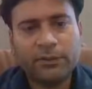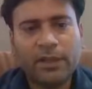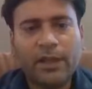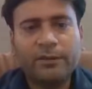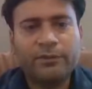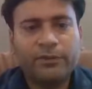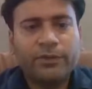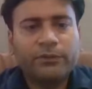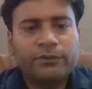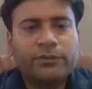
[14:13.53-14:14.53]
are
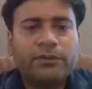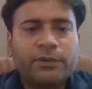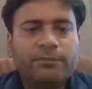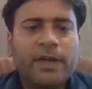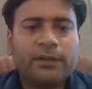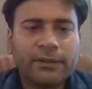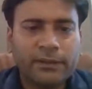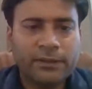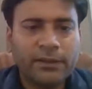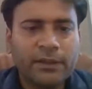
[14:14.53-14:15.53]
going to impact
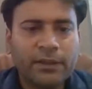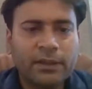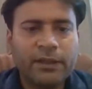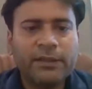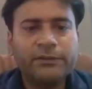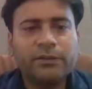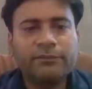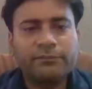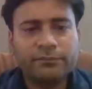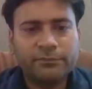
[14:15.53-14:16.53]
the earnings
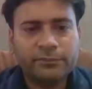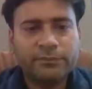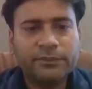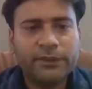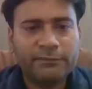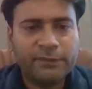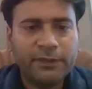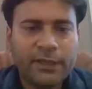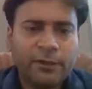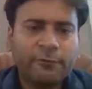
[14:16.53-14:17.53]
of
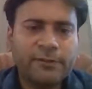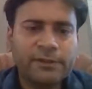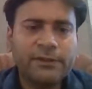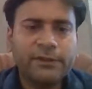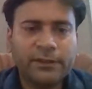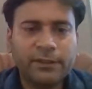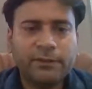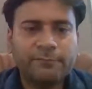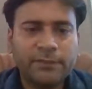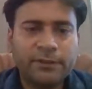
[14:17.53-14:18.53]
Nifty, and obviously in
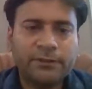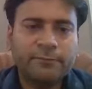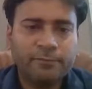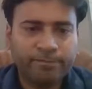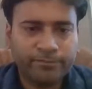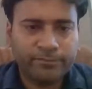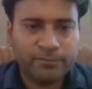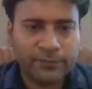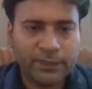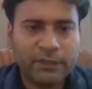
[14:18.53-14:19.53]

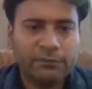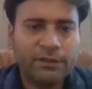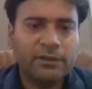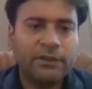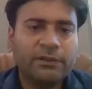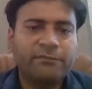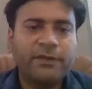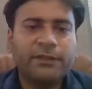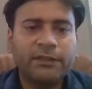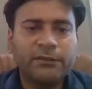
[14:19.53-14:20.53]
that will
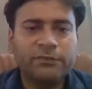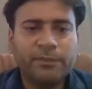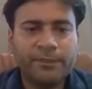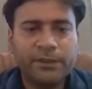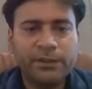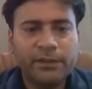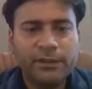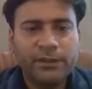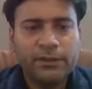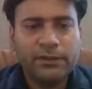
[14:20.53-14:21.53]
reflect into the P.
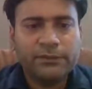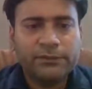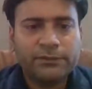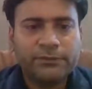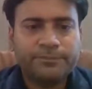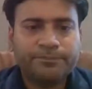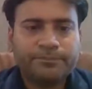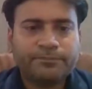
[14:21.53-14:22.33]
So